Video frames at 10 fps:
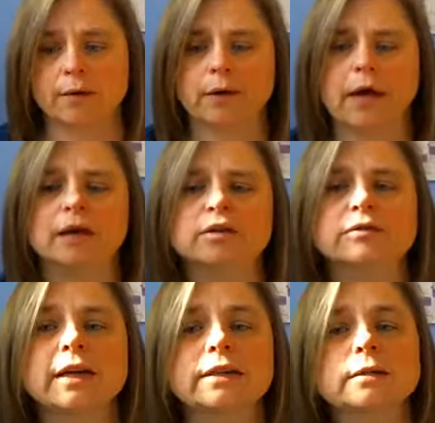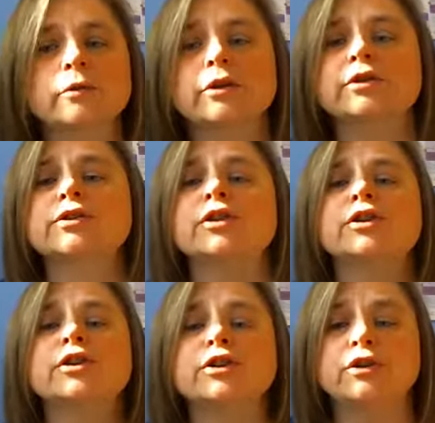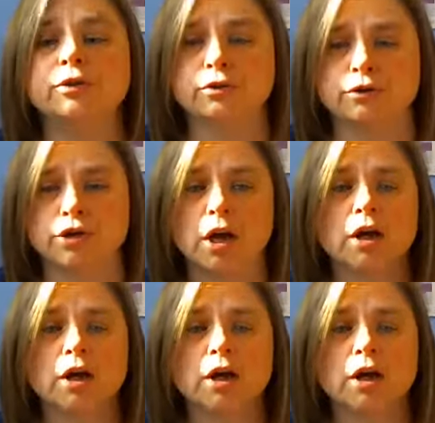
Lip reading: Okay, so testimonials are huge.